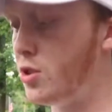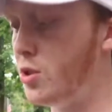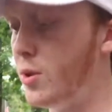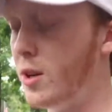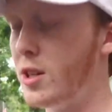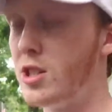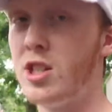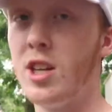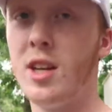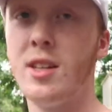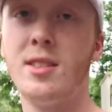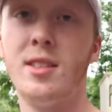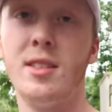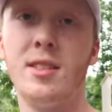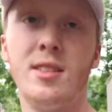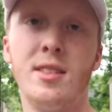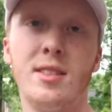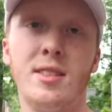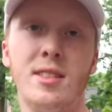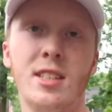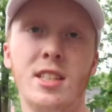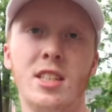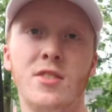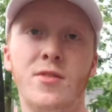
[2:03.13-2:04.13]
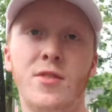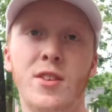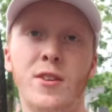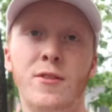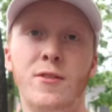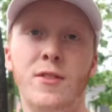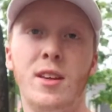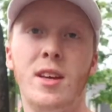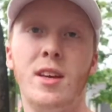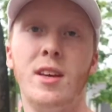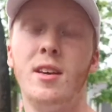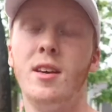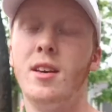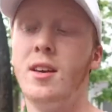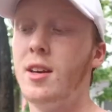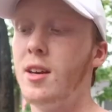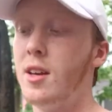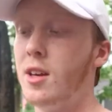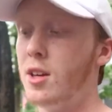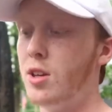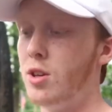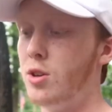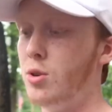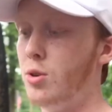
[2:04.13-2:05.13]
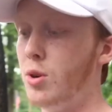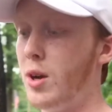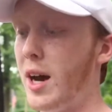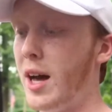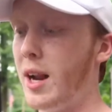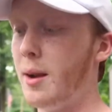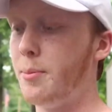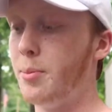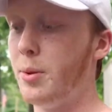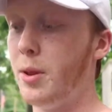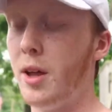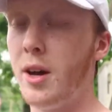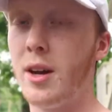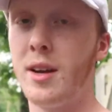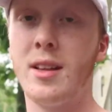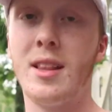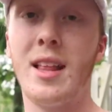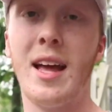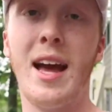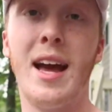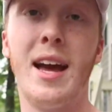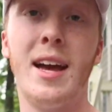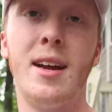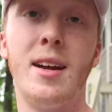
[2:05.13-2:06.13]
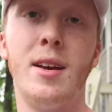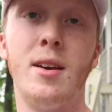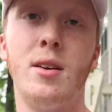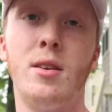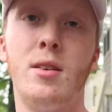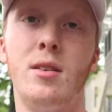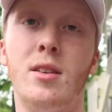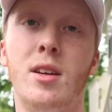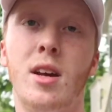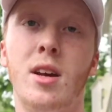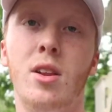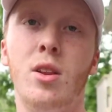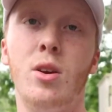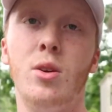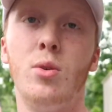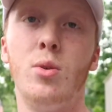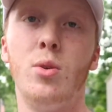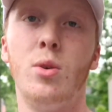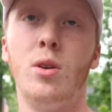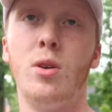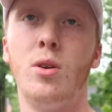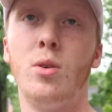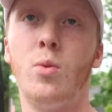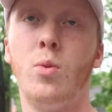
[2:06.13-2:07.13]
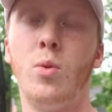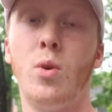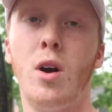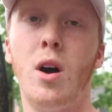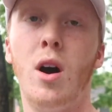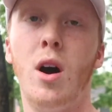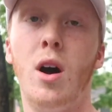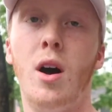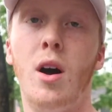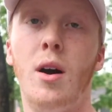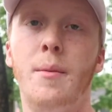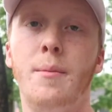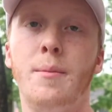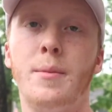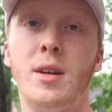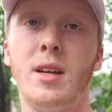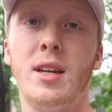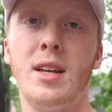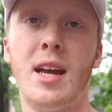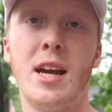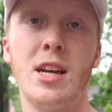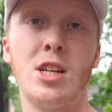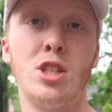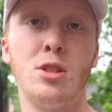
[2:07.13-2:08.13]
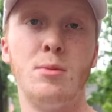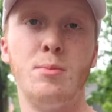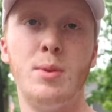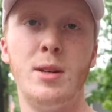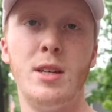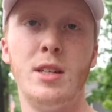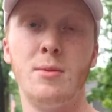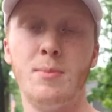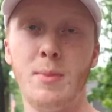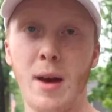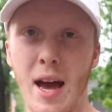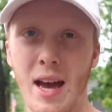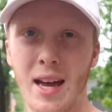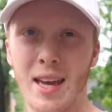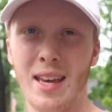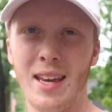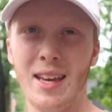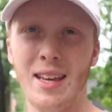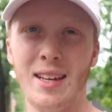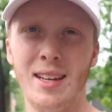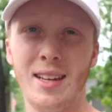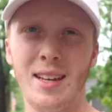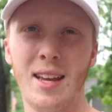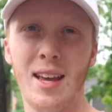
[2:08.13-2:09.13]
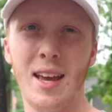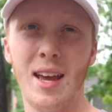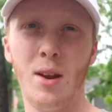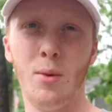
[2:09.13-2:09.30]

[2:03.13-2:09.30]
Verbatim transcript: you adjust it to 650, you gotta plug that yellow um, connection piece back in.